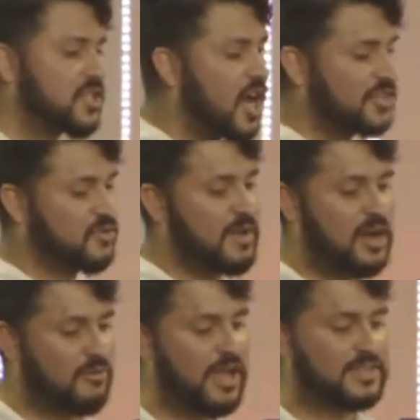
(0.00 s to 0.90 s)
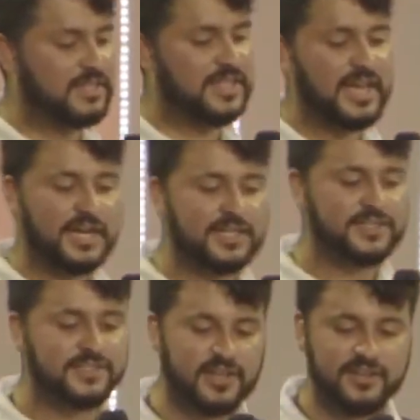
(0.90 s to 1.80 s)
talks about, right, the
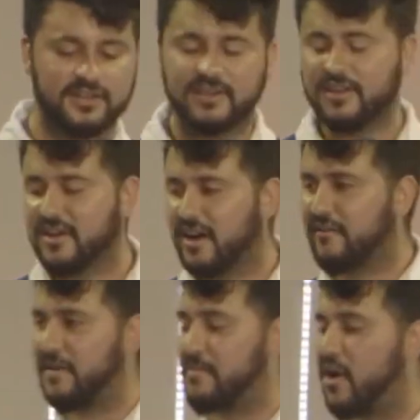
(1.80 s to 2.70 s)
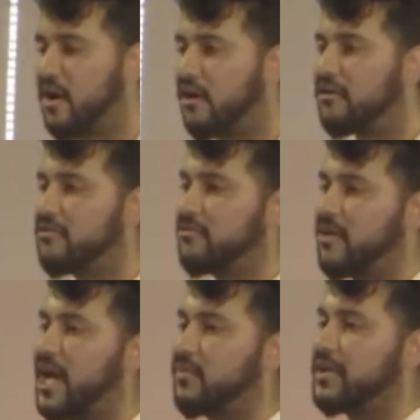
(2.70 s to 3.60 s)
deadliest sin of them all,
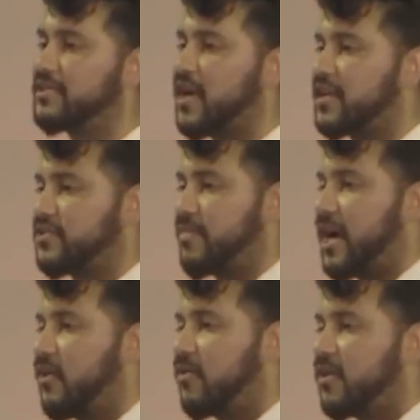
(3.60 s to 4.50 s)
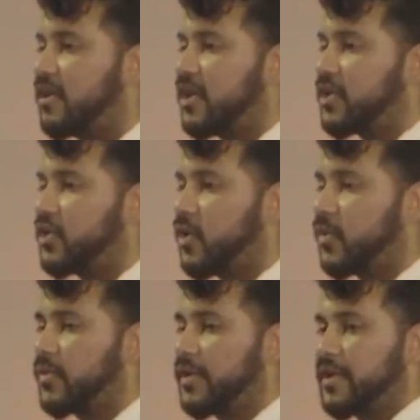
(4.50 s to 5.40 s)
right? When he talks about, you
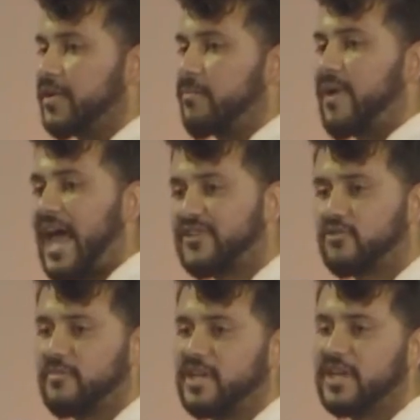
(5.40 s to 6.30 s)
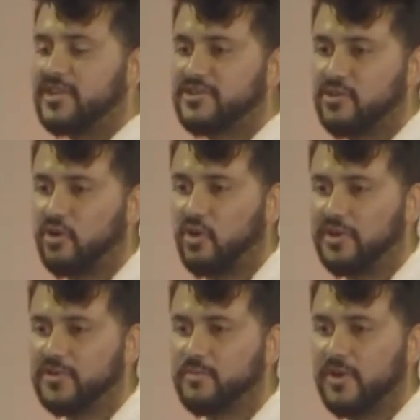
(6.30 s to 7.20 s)
know, blasphemy against the
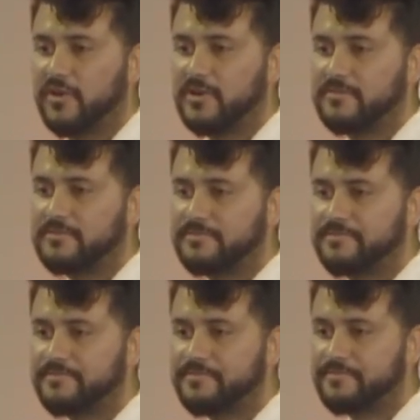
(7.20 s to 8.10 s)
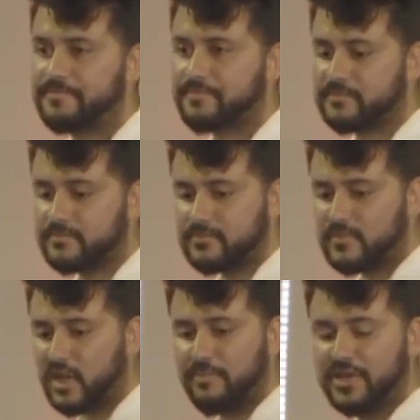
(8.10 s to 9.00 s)
Holy Spirit.
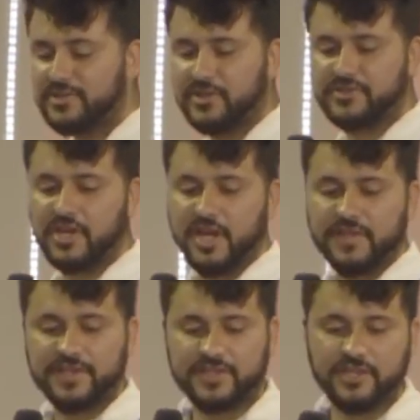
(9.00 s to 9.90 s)
Because there's these